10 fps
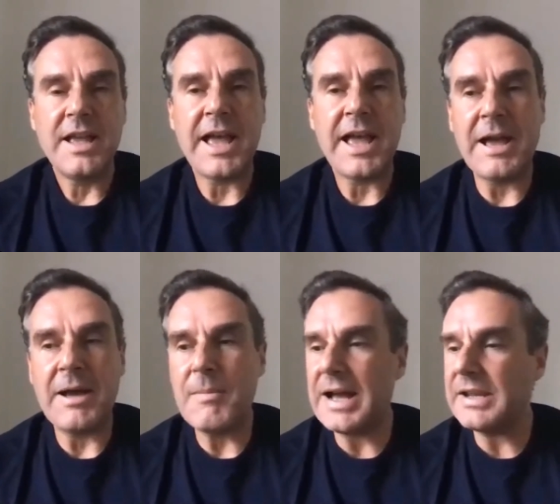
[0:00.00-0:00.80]

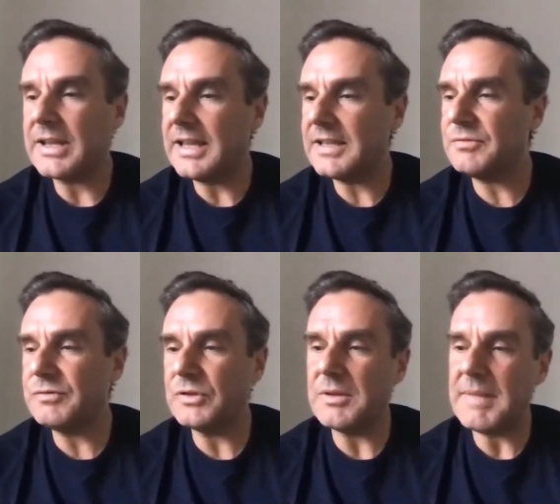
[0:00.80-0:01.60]
Um, and I guess
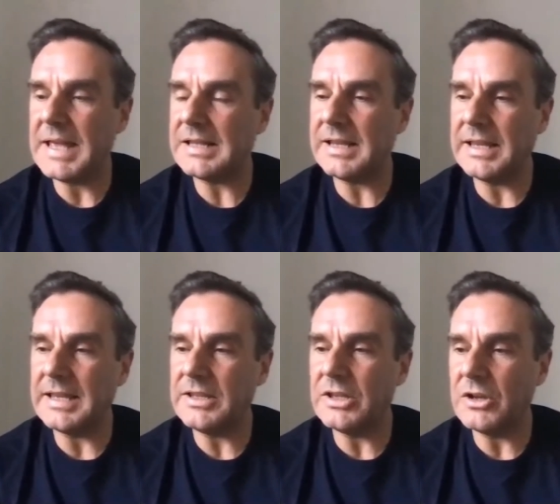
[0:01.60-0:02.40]
fundamentally,
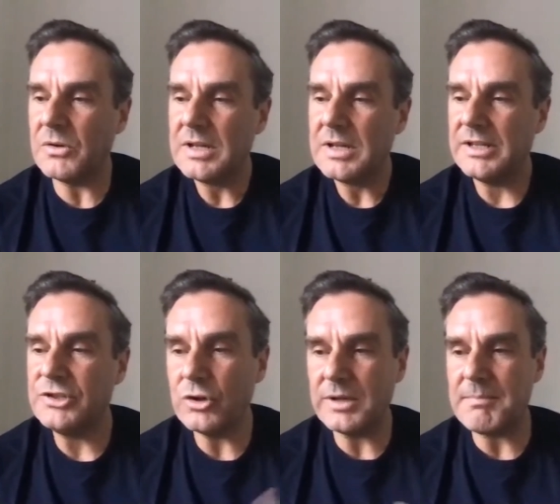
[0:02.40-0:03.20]
you know,
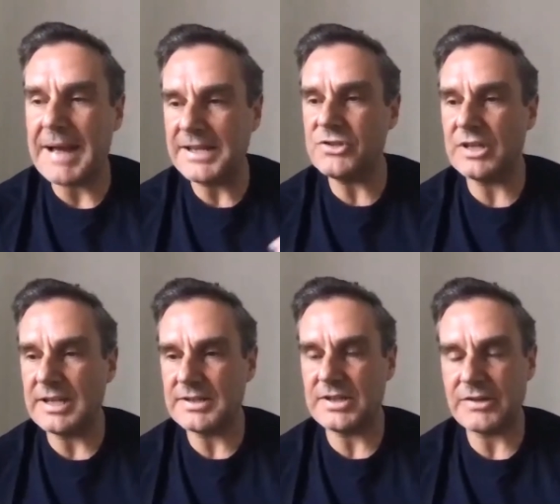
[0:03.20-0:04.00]
enjoyed managing,
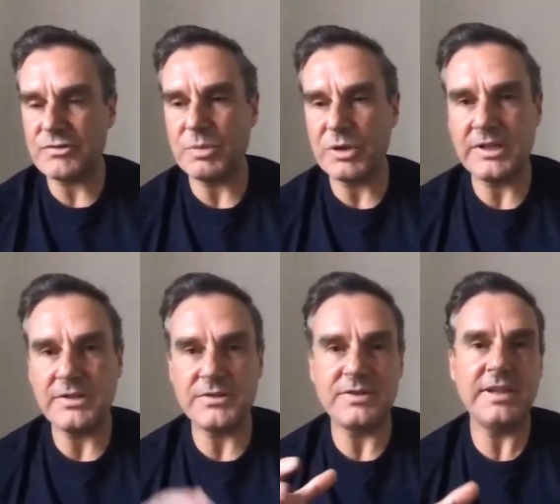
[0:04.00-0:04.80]
etc. But I
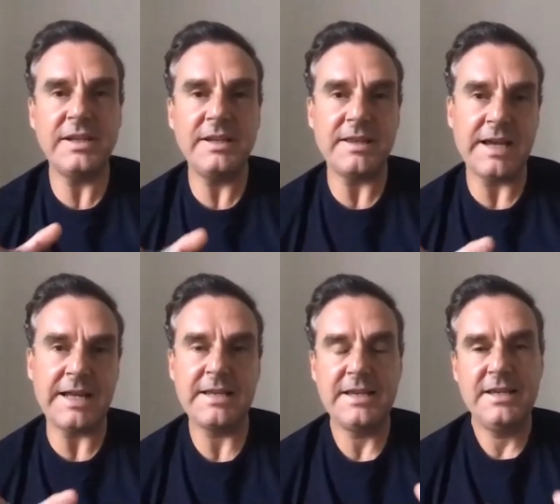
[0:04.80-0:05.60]
could see
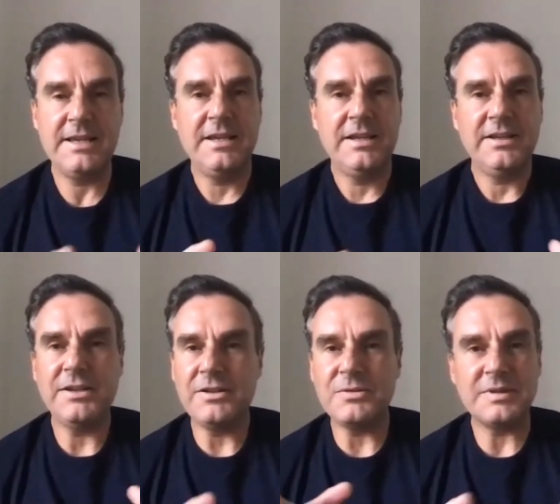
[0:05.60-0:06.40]
that, you
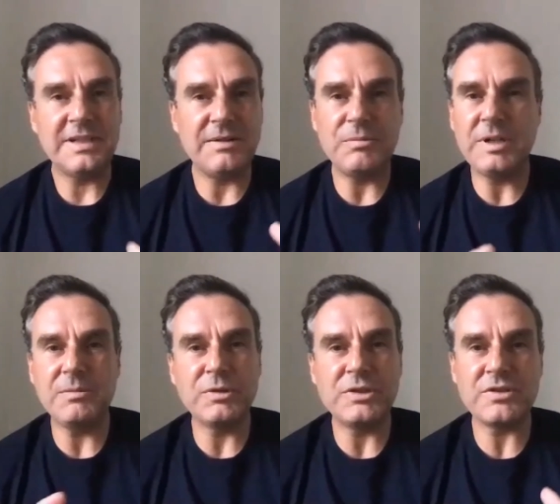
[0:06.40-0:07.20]
know,
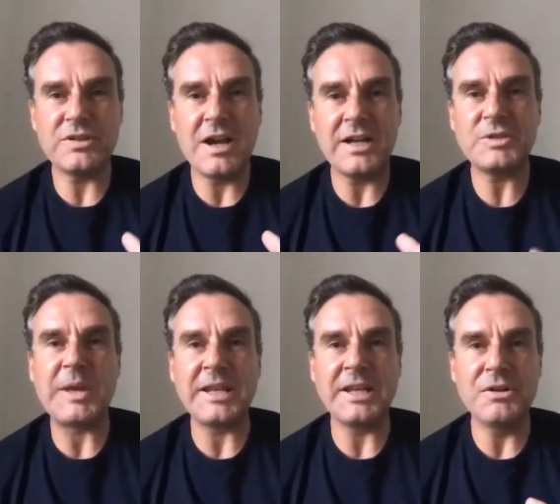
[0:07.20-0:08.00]
we're just not
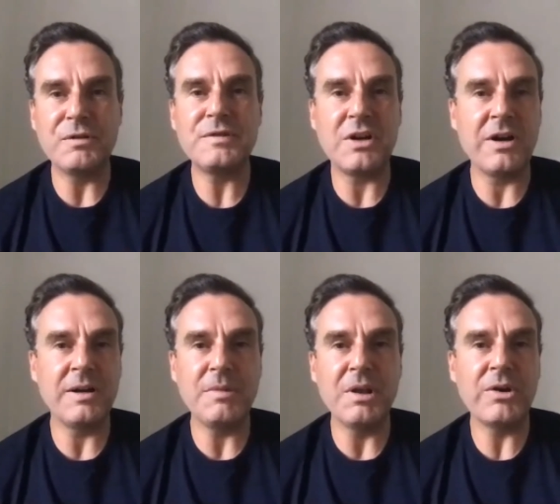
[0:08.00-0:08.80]
spending enough
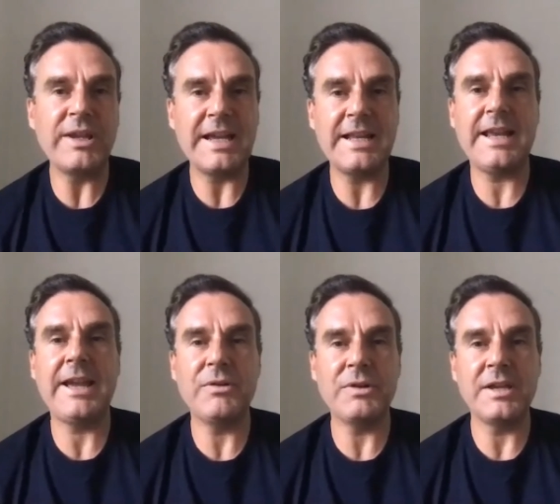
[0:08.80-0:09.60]
time looking at
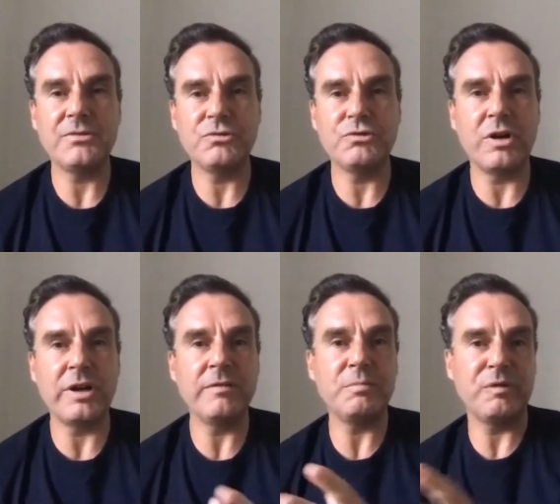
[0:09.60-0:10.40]
how to
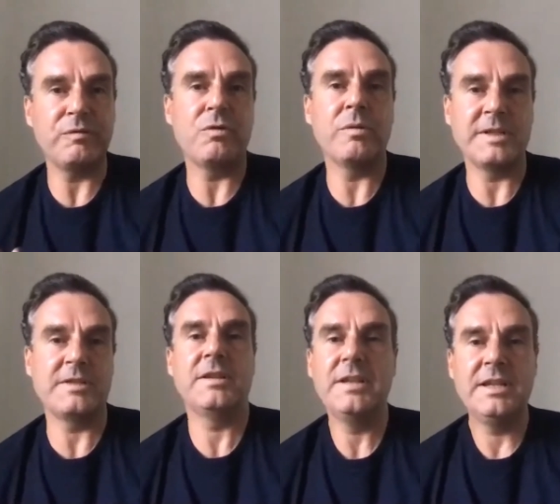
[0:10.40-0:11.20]
drive performance,